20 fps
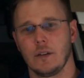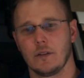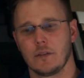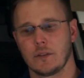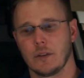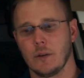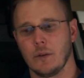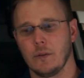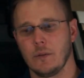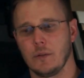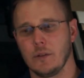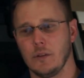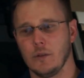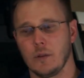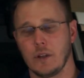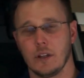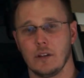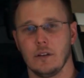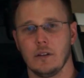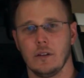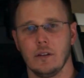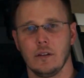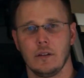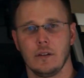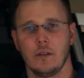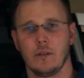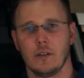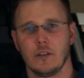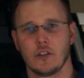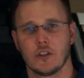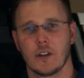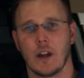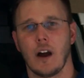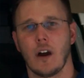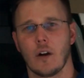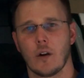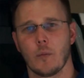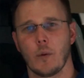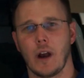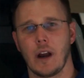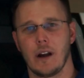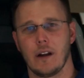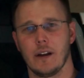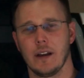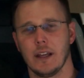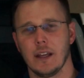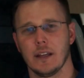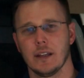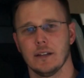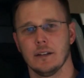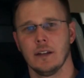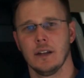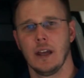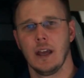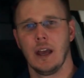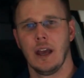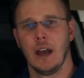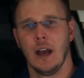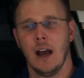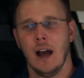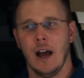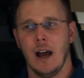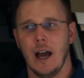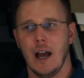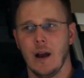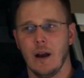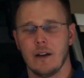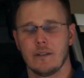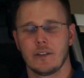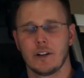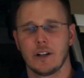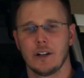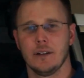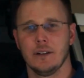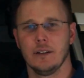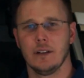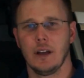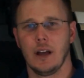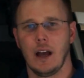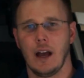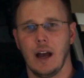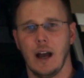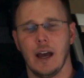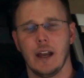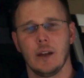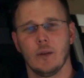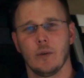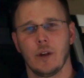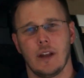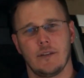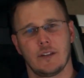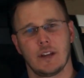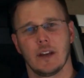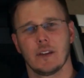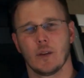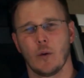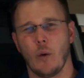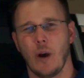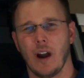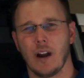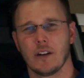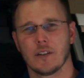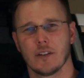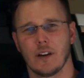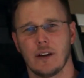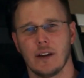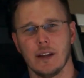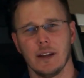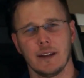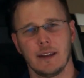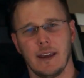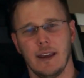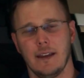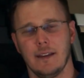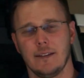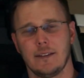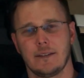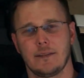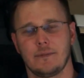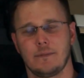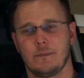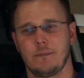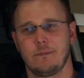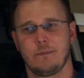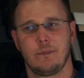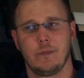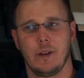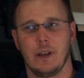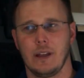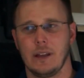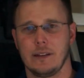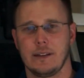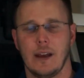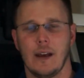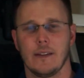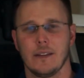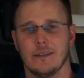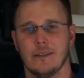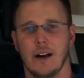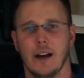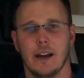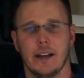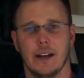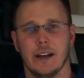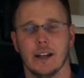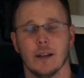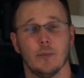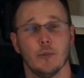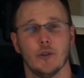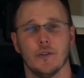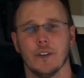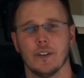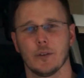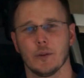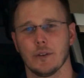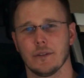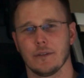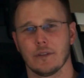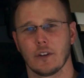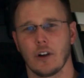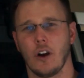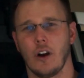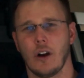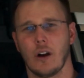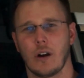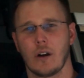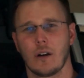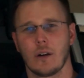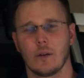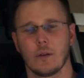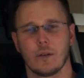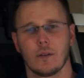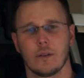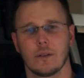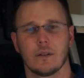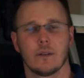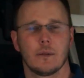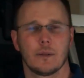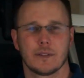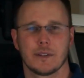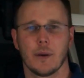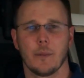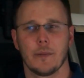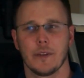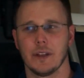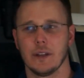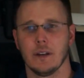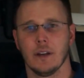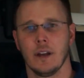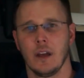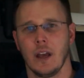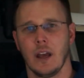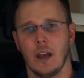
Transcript: So you can just hardwire it in. However, I didn't want to have to cut the wires on it in case down the line I end up moving this to a different car or, or something.